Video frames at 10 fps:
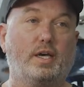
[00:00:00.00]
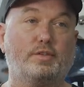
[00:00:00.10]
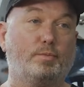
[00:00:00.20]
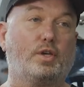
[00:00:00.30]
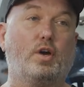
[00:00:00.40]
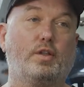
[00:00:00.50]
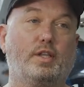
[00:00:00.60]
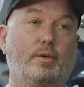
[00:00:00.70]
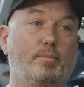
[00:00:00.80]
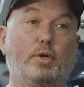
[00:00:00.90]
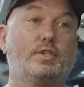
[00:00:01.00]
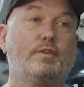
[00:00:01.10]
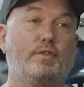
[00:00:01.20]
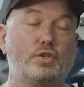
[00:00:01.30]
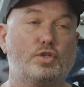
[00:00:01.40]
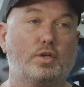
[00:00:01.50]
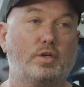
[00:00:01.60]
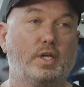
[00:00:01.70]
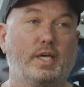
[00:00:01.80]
something called the multi-venture.